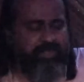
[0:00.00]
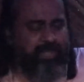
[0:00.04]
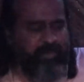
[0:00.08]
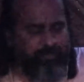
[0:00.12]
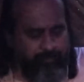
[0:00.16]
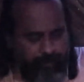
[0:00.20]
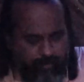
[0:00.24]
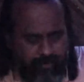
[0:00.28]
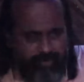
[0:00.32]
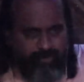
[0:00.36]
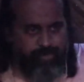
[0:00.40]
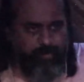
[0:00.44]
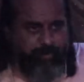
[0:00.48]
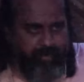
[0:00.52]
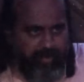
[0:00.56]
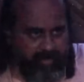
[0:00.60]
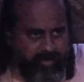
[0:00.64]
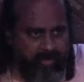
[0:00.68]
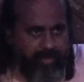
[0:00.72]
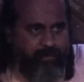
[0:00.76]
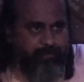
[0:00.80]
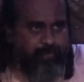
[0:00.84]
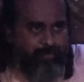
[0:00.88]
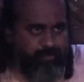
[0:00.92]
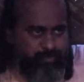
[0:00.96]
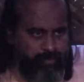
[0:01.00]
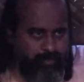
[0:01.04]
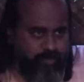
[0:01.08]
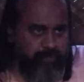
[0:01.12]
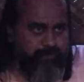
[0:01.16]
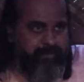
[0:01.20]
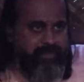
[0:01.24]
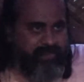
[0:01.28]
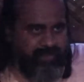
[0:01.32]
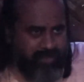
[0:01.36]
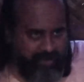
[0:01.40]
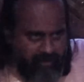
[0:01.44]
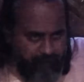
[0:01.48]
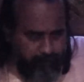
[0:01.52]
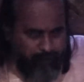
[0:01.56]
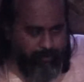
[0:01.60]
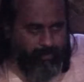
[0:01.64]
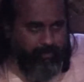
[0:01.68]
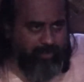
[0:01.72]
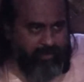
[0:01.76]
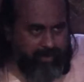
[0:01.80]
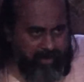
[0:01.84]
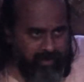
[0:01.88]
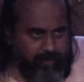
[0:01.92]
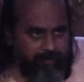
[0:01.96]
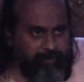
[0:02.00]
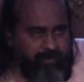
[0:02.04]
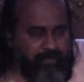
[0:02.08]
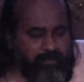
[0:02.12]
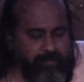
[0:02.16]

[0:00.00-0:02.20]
Unfortunately, most of us are programmed.